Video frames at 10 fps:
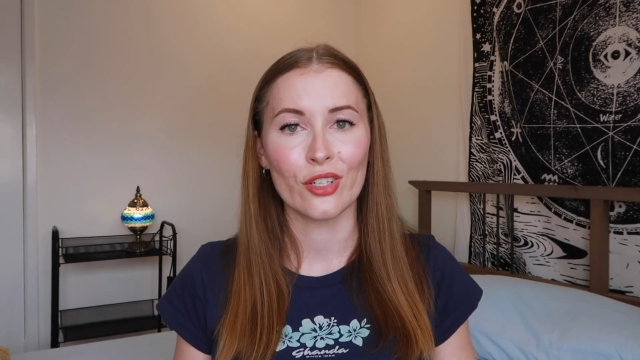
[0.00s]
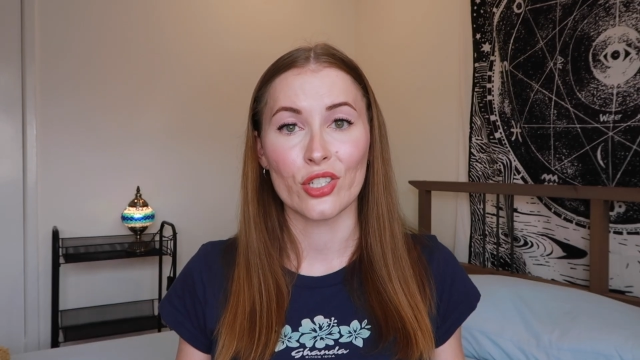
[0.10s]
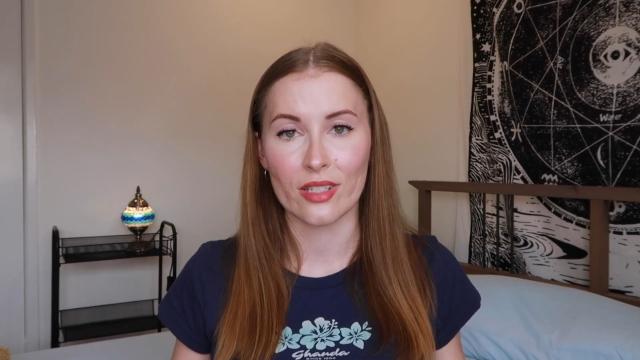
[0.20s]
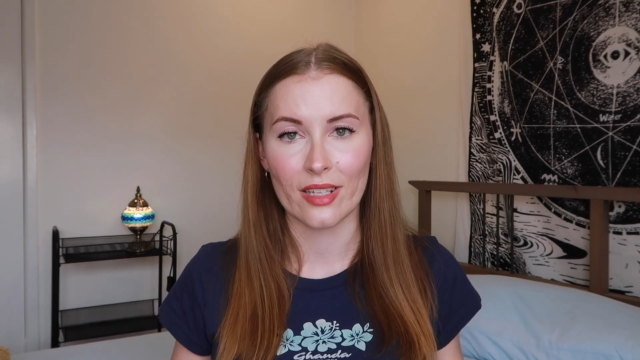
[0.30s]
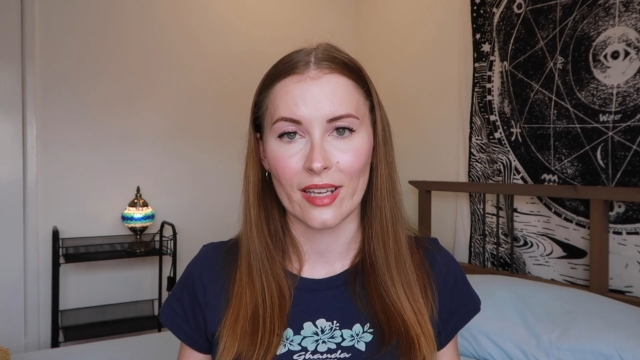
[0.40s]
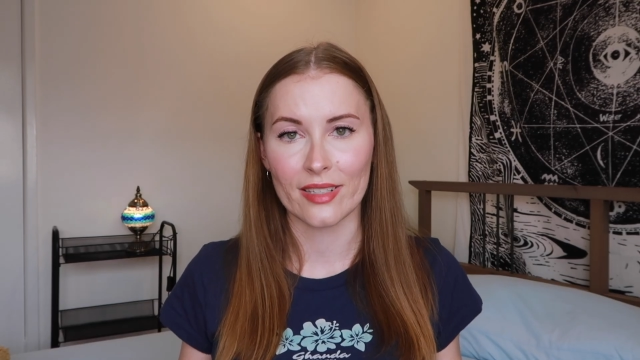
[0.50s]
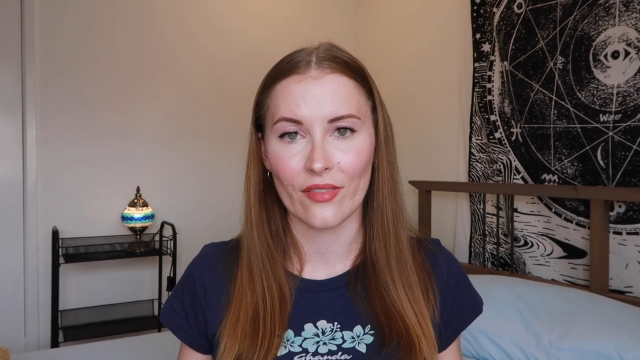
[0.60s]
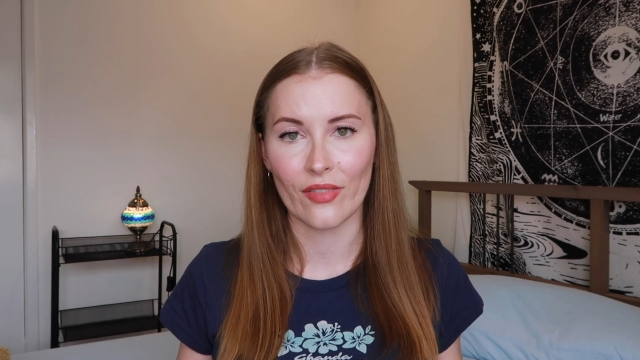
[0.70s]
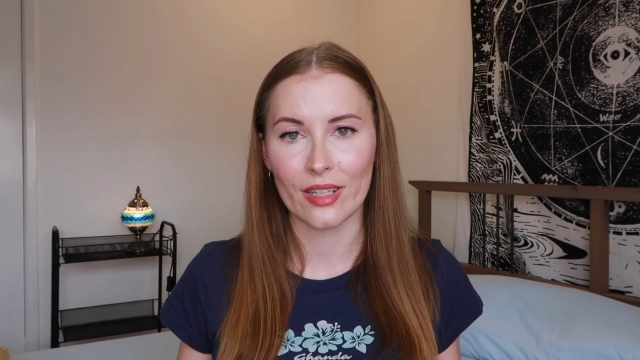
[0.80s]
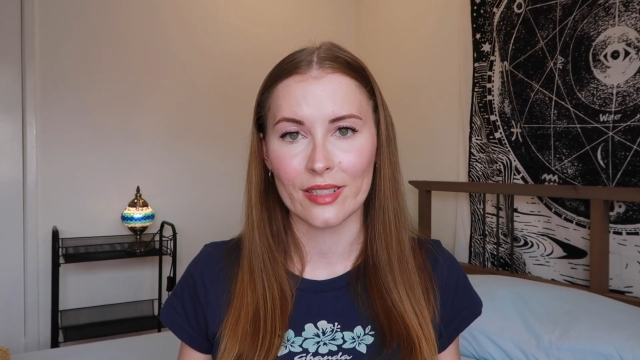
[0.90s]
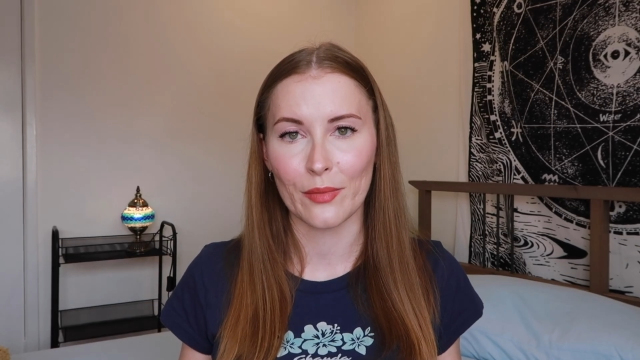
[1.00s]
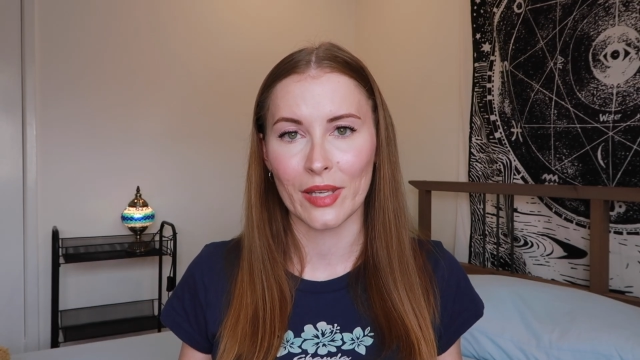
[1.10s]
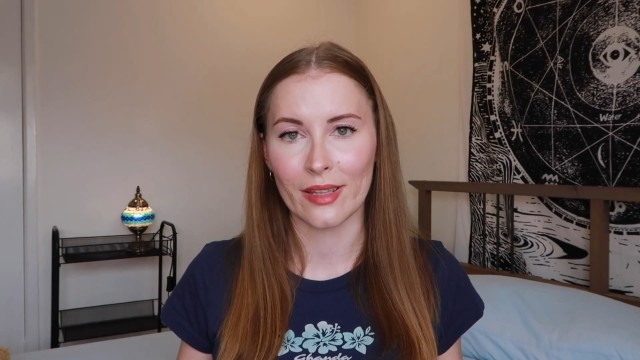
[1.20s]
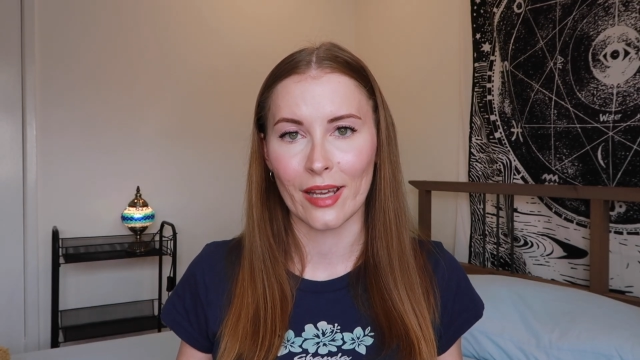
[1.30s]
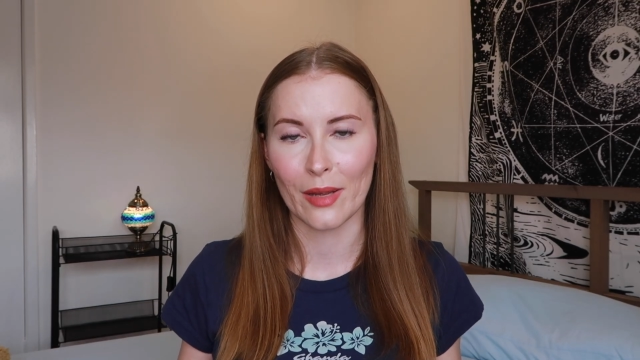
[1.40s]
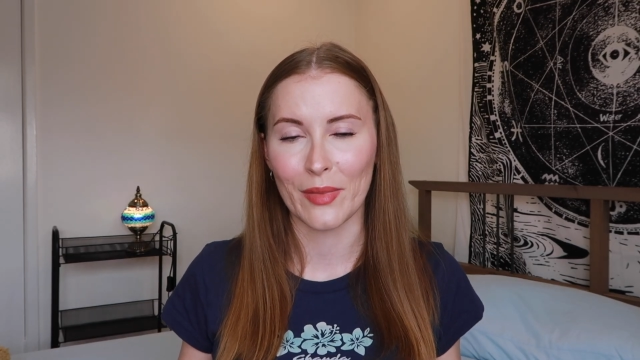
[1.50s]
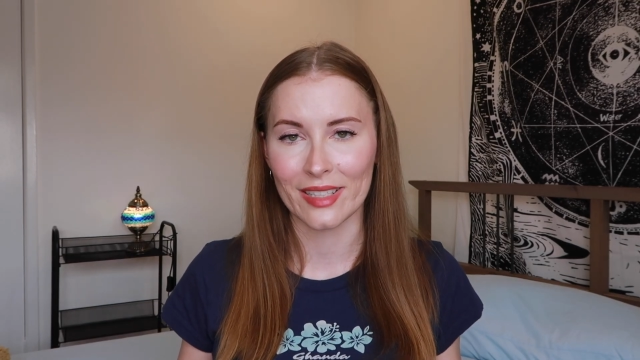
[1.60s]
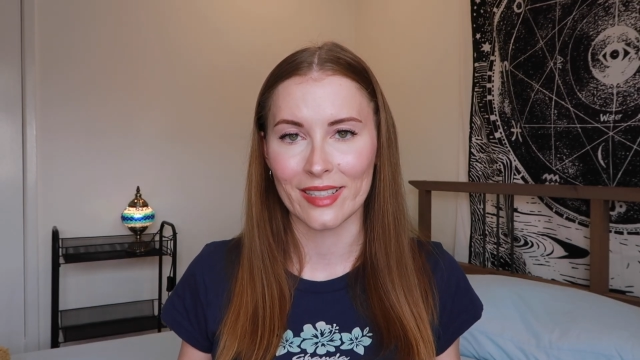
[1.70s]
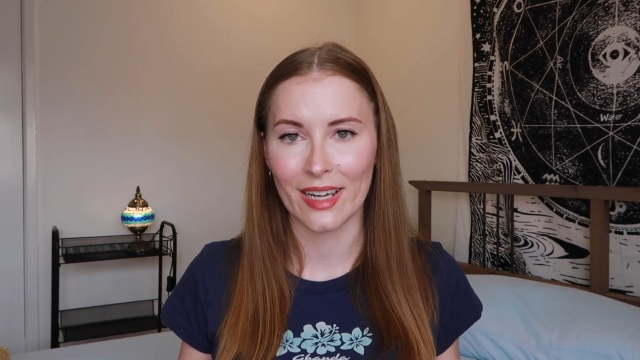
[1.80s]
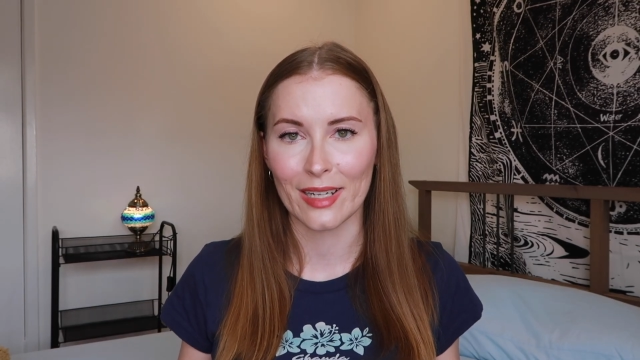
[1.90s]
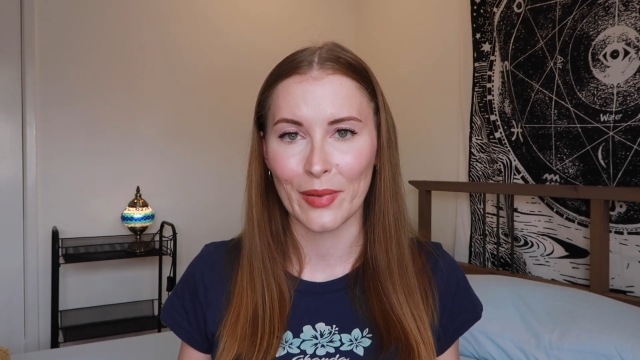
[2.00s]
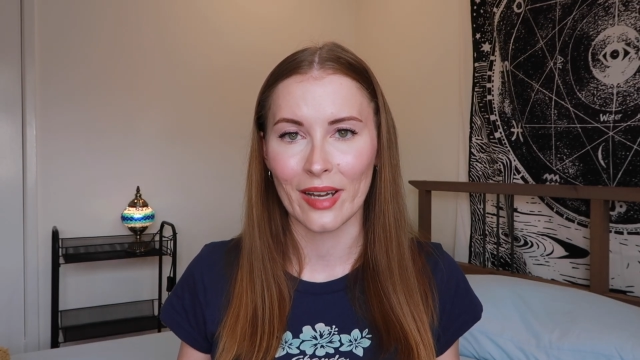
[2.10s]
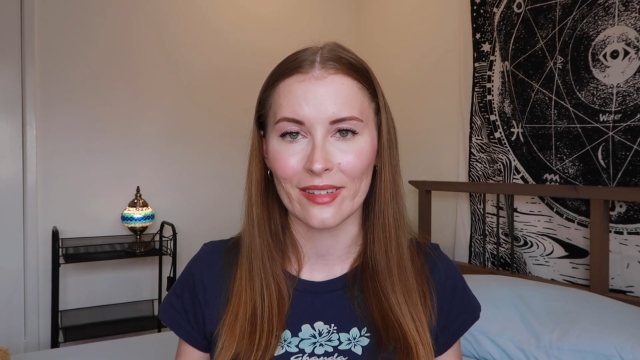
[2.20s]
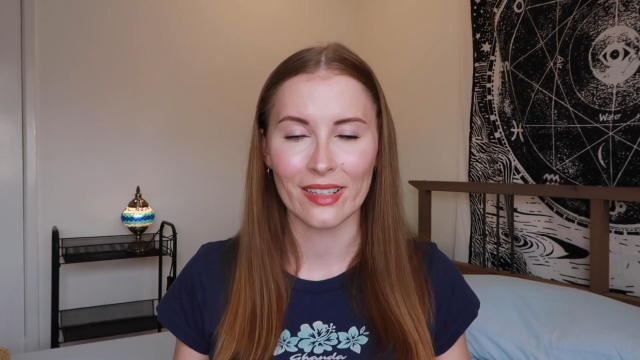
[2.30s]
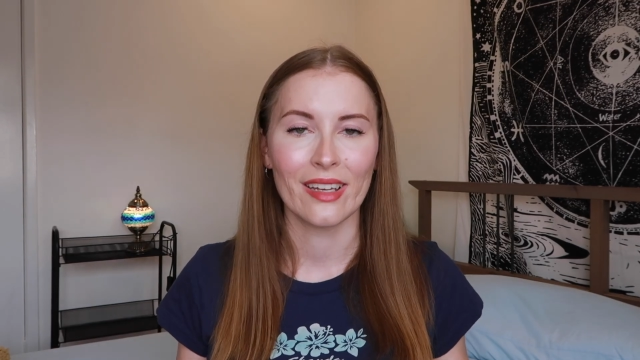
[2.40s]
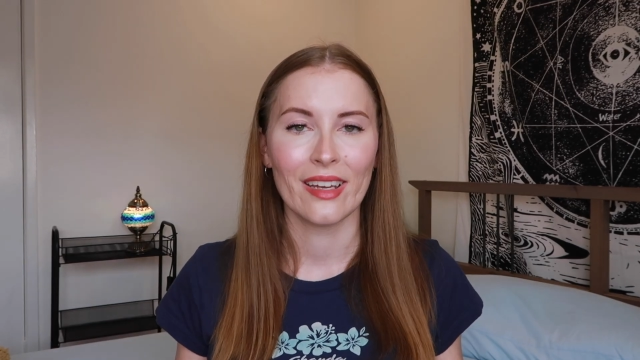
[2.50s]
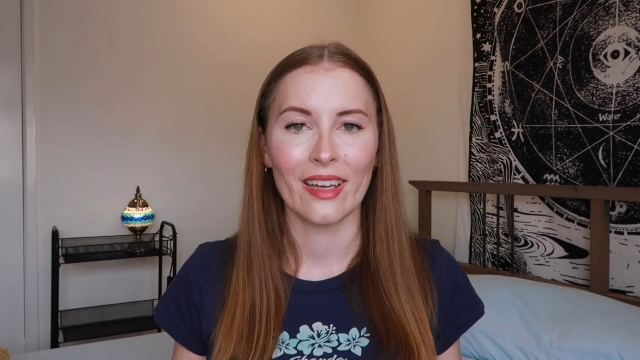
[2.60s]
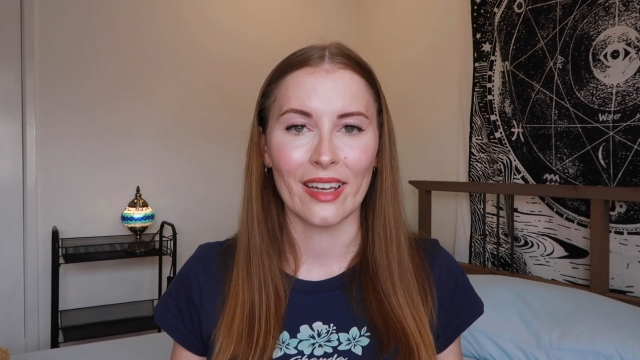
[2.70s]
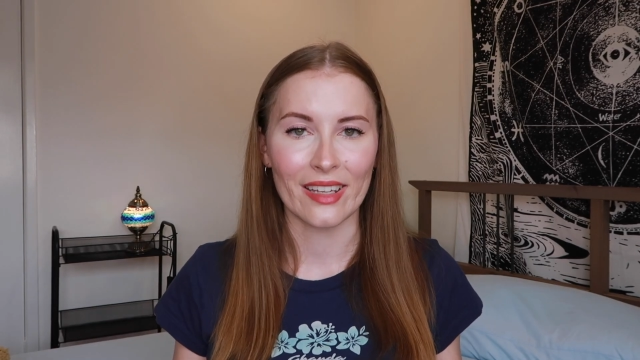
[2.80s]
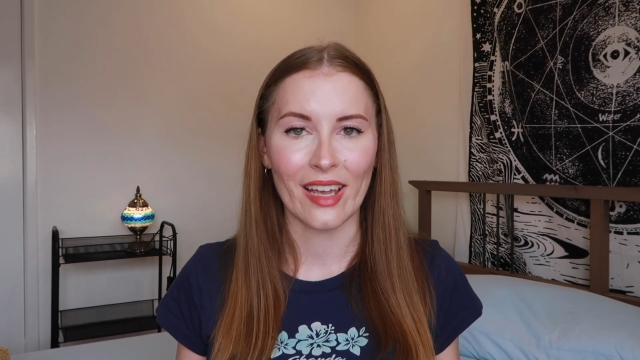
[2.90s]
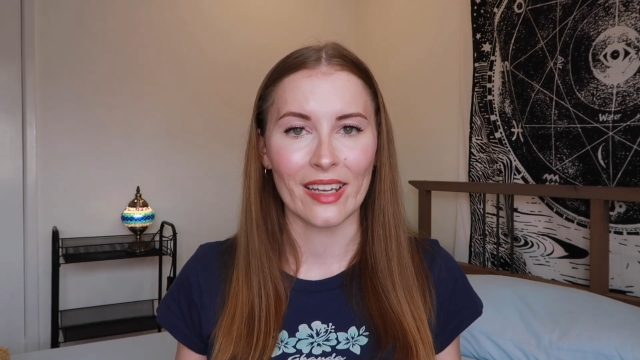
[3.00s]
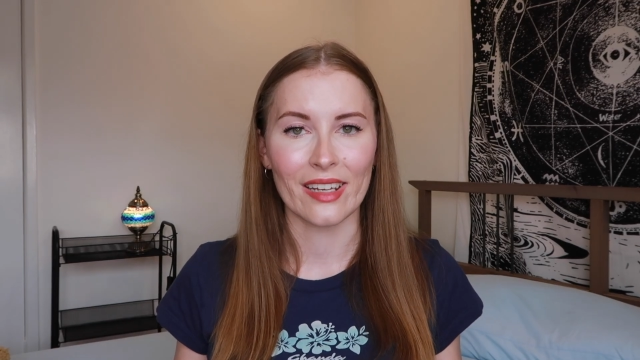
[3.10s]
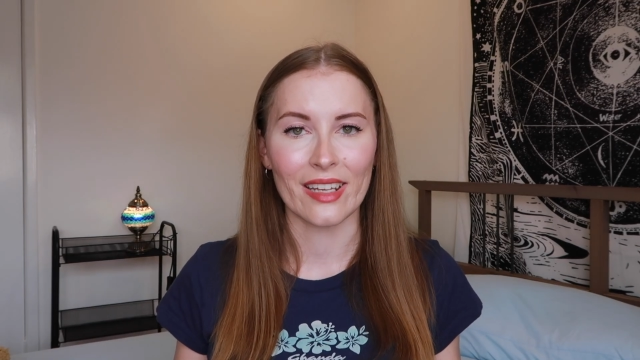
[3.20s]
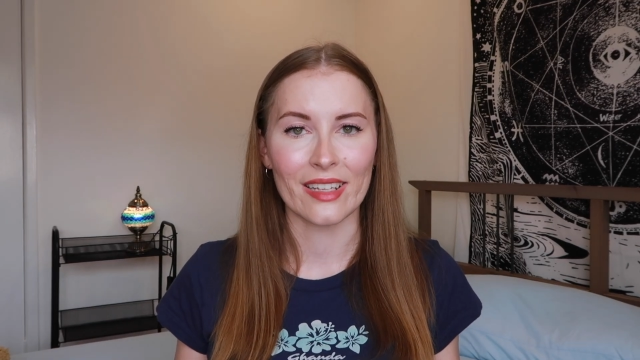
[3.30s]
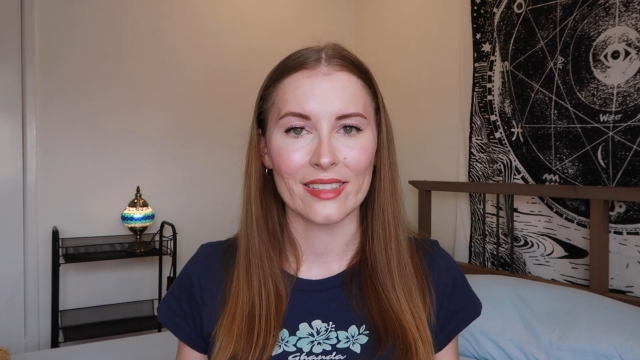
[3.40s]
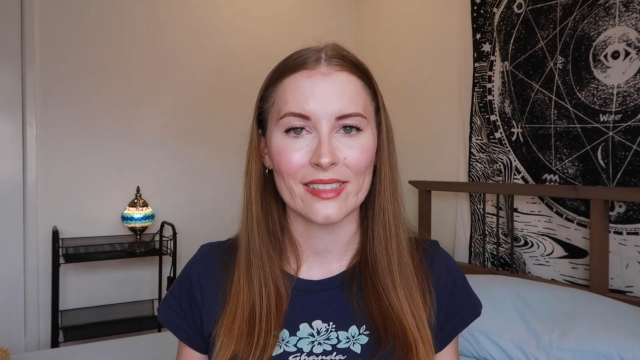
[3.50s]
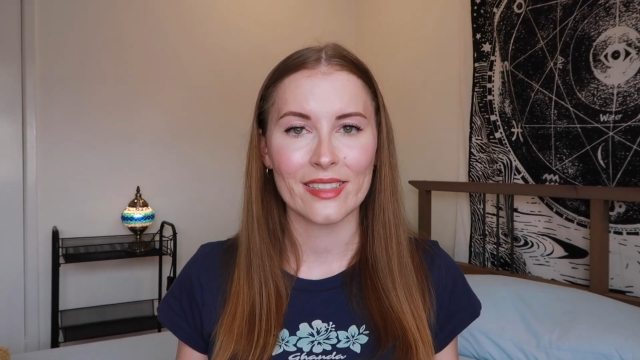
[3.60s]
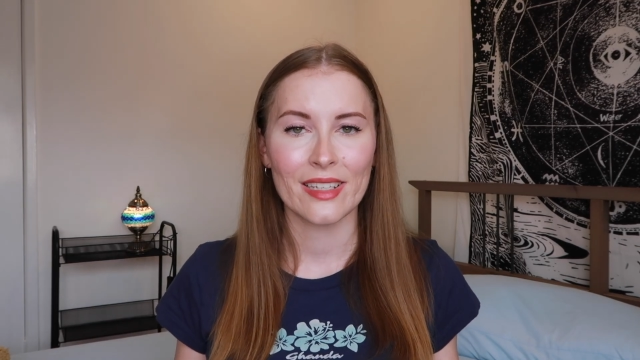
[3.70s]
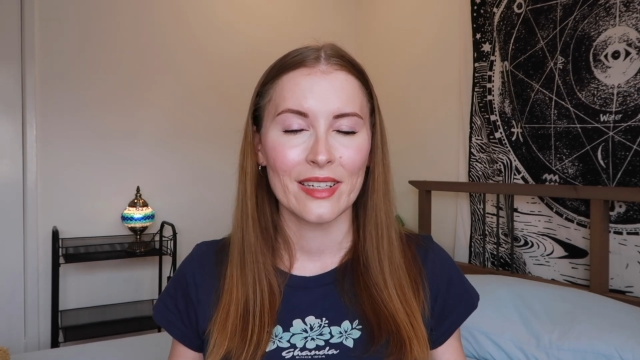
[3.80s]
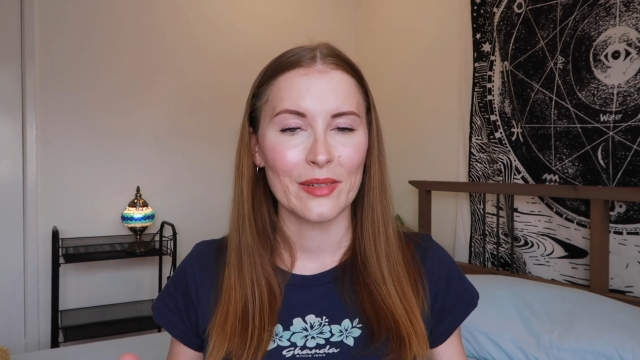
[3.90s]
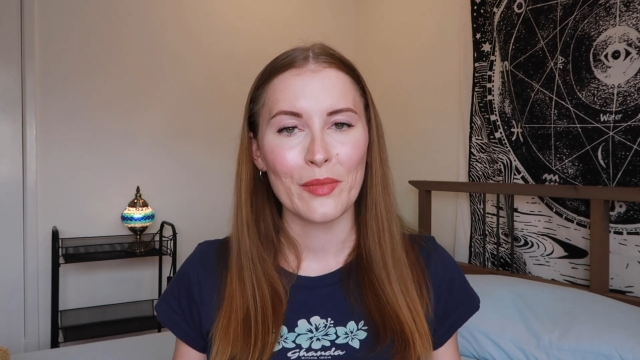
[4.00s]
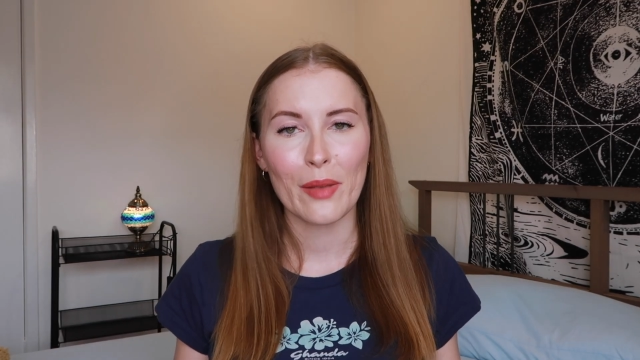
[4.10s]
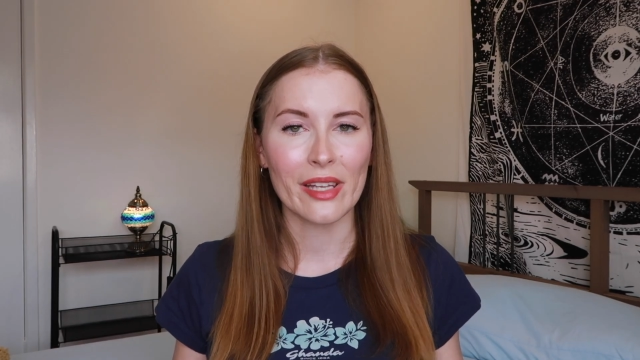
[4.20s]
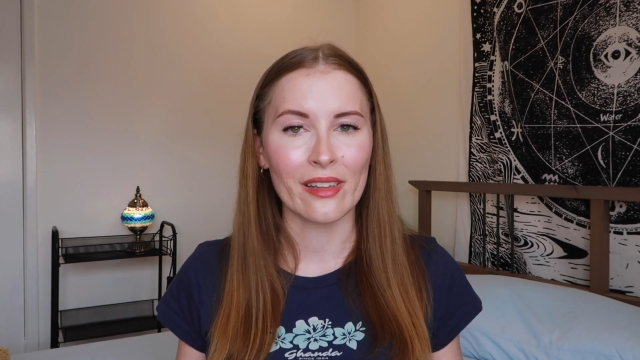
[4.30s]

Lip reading: just in case I find something that I'm excited about. Again, it's maybe a